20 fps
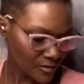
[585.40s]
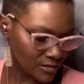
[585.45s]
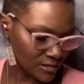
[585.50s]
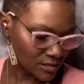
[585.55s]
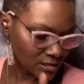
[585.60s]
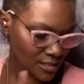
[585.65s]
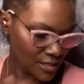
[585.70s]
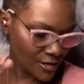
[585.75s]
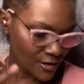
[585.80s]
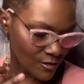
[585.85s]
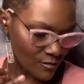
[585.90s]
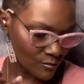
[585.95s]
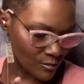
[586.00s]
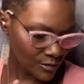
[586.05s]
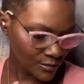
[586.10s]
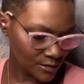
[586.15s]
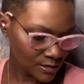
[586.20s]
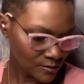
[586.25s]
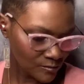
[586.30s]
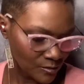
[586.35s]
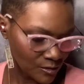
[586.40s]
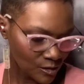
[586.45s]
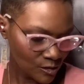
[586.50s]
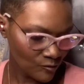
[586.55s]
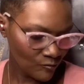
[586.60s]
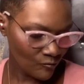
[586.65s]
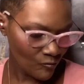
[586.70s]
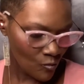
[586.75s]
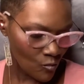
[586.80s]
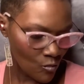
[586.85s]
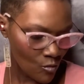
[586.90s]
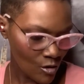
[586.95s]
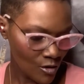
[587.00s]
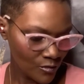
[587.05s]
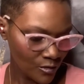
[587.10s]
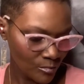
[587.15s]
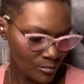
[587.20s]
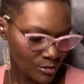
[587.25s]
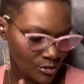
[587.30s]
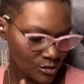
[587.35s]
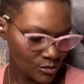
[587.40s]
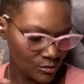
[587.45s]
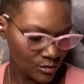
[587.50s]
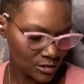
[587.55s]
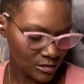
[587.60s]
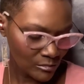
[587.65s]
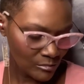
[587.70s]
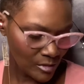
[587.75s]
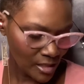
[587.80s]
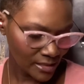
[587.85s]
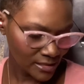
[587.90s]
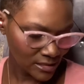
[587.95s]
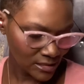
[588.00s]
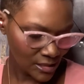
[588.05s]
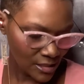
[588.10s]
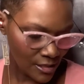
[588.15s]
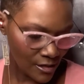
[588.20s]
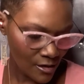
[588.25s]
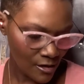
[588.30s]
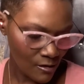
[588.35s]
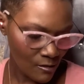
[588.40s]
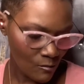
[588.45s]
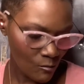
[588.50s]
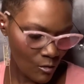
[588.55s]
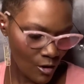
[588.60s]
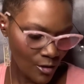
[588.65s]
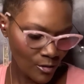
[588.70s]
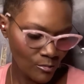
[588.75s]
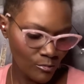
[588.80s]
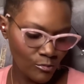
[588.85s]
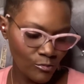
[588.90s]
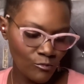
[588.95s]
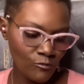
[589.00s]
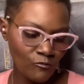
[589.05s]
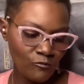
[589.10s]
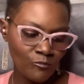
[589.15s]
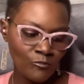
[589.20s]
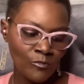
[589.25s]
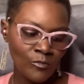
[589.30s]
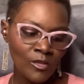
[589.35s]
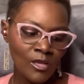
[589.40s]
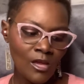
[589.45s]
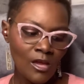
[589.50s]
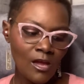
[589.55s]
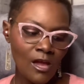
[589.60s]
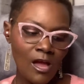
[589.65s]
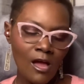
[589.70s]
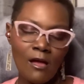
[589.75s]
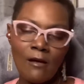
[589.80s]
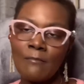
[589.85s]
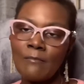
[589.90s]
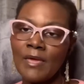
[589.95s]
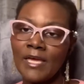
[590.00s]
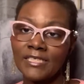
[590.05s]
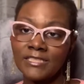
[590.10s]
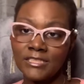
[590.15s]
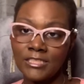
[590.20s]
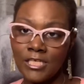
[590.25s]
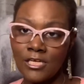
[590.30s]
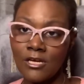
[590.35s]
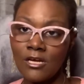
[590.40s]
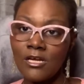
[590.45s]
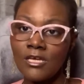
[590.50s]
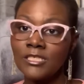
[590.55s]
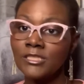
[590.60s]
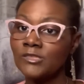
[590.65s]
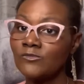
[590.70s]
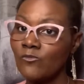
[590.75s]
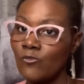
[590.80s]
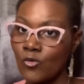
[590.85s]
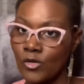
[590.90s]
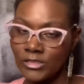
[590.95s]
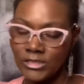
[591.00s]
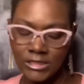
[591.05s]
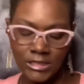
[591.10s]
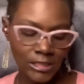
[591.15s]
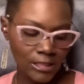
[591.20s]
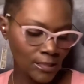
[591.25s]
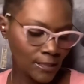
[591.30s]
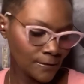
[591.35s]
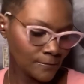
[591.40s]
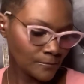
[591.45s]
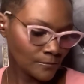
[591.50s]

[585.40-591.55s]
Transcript: here, Rose is 54. The Medusa Mascara Waterproof um, Mascara is 14.